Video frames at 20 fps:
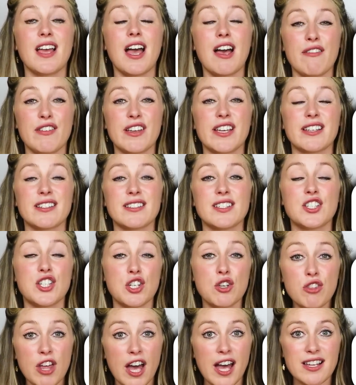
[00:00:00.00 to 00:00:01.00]
having to
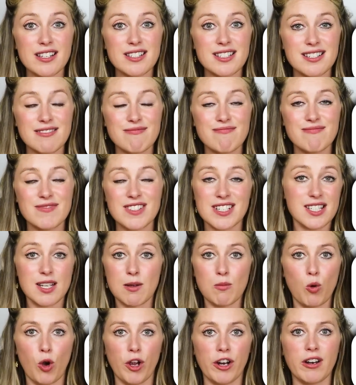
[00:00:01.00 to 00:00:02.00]
do that to
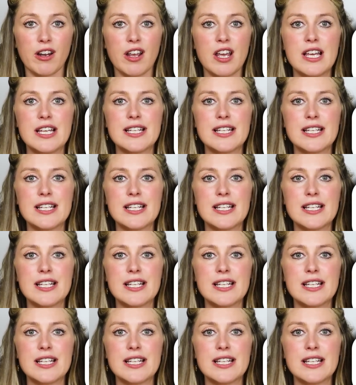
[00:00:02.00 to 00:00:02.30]
someone?